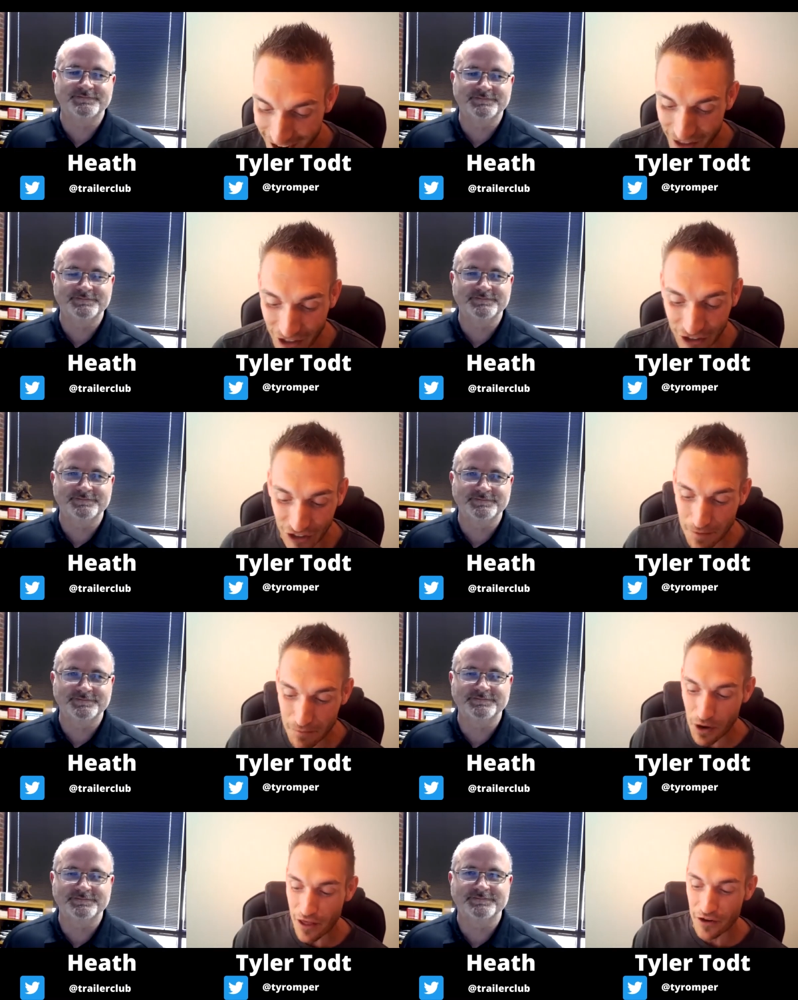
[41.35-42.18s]
Speaker 1: This is a
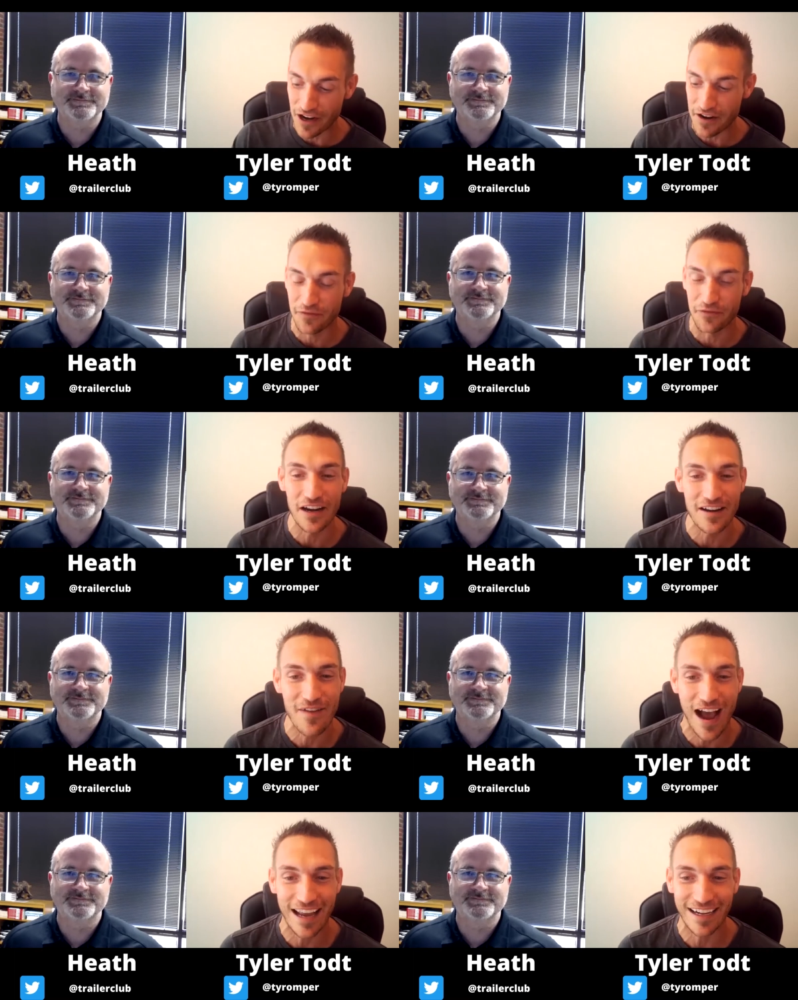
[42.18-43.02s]
brother and a friend of
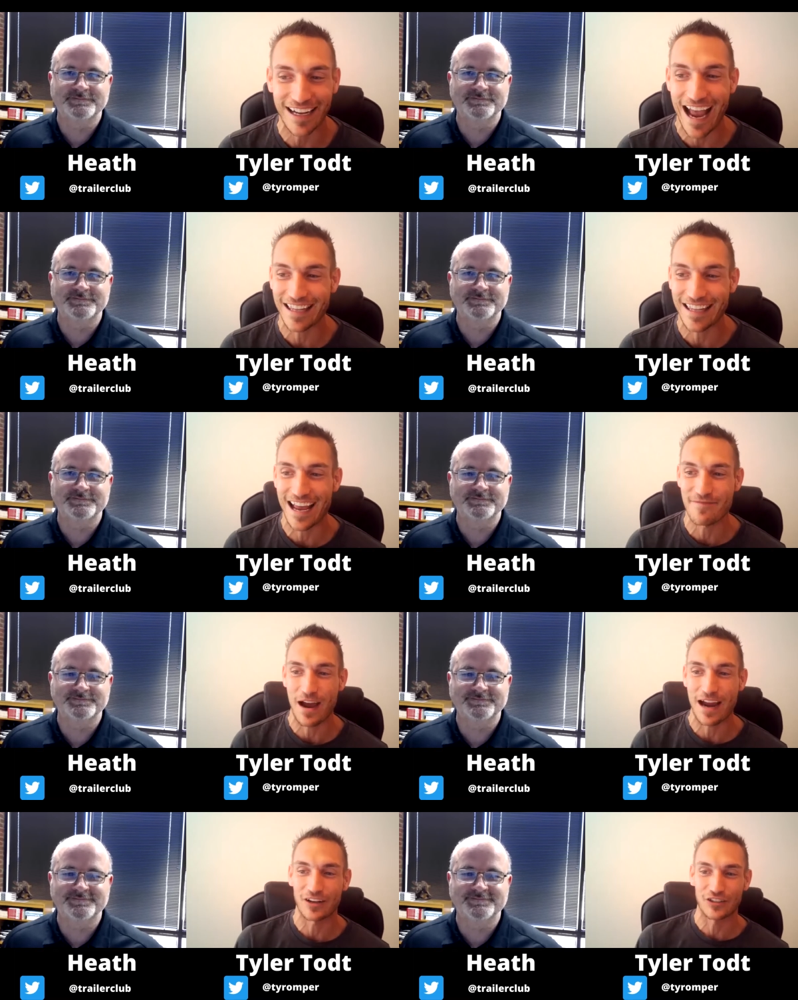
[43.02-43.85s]
mine, a guy that I
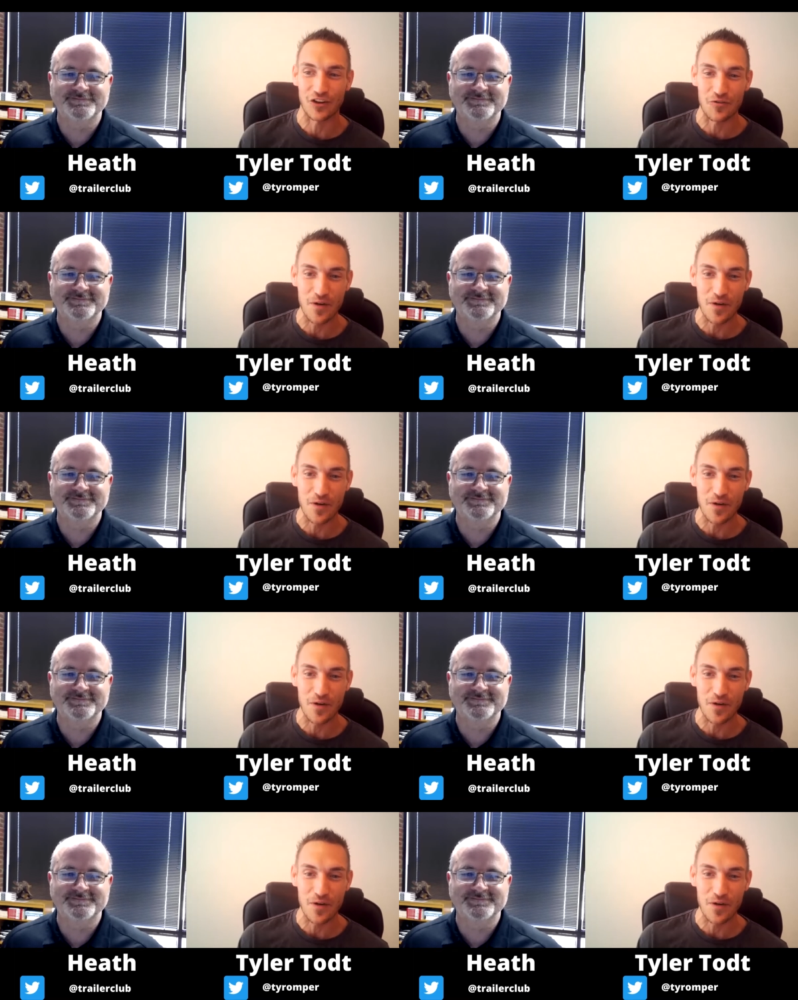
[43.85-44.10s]
admire so